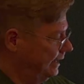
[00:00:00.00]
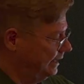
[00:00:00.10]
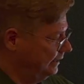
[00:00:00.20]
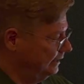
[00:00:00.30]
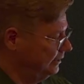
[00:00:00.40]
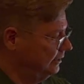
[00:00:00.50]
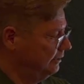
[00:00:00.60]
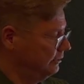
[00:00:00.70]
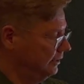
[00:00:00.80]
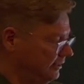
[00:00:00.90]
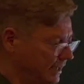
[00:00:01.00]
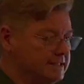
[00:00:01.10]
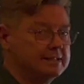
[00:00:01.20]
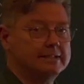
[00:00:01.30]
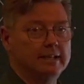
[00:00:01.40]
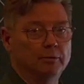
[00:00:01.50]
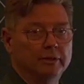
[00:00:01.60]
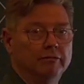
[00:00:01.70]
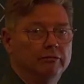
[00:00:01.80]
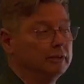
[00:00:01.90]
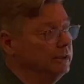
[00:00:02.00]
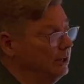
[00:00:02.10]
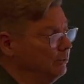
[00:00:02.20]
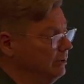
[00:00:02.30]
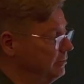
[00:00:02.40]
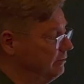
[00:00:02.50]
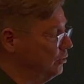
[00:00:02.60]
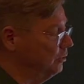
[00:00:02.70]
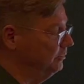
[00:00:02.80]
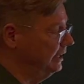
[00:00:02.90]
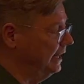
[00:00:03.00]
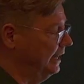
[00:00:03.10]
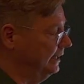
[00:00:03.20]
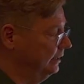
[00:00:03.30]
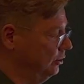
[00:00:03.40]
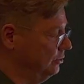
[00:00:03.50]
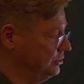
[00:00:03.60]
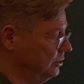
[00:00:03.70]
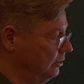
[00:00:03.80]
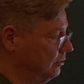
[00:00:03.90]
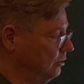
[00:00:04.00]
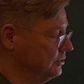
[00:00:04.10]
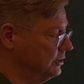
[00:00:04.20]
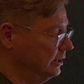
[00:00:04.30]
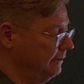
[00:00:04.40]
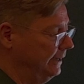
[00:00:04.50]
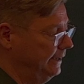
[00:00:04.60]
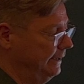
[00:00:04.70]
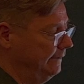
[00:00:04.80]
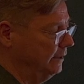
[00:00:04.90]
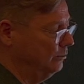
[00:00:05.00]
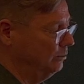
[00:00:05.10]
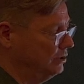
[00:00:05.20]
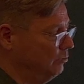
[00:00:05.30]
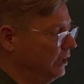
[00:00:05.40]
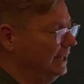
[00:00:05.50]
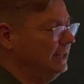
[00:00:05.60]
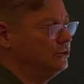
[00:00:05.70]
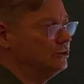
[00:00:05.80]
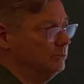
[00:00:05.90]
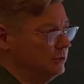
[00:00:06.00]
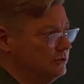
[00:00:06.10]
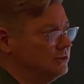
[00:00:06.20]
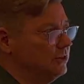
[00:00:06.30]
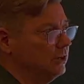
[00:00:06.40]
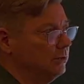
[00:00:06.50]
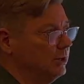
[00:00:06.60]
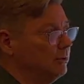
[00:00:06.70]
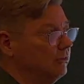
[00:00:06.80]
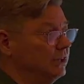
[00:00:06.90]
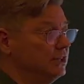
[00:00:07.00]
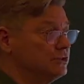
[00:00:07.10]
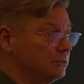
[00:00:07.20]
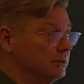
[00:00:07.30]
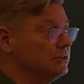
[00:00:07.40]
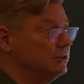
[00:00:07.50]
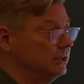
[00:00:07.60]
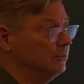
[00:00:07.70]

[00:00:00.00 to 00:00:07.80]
And the different tests that we've uh, that we've performed, and also, of course, the, the what instruments, the serial number of the instruments right.